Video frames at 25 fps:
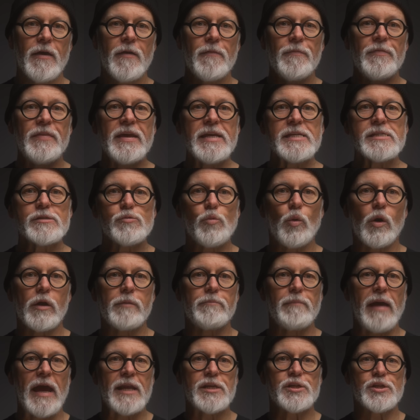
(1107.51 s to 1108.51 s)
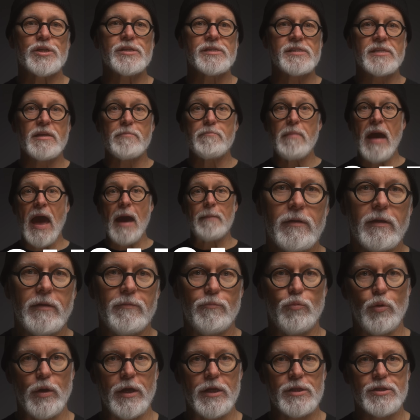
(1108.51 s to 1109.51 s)
This one matches the map,
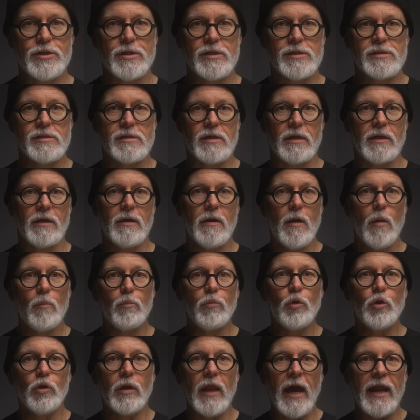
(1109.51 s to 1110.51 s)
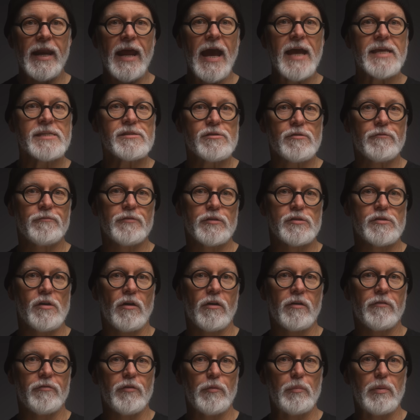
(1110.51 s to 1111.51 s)
which is the Moonlight
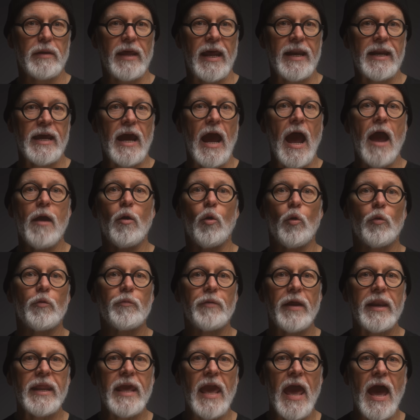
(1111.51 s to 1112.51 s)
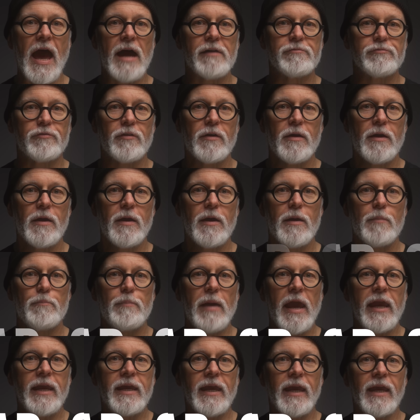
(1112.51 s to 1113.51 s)
Astrophotography Planner I already have,
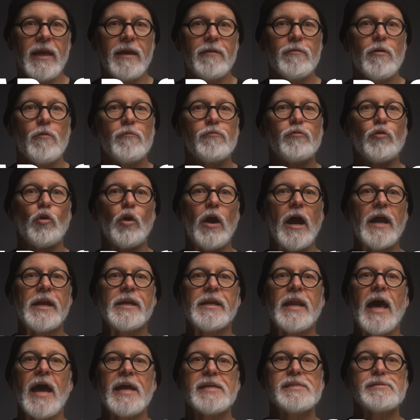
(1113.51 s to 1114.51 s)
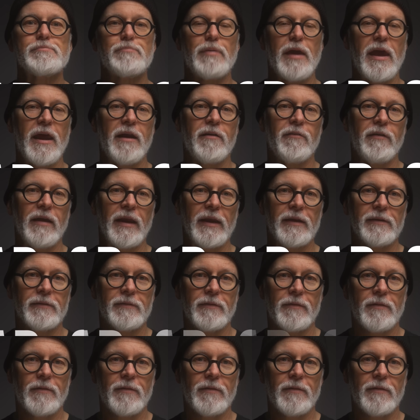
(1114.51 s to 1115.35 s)
making for a nice pairing.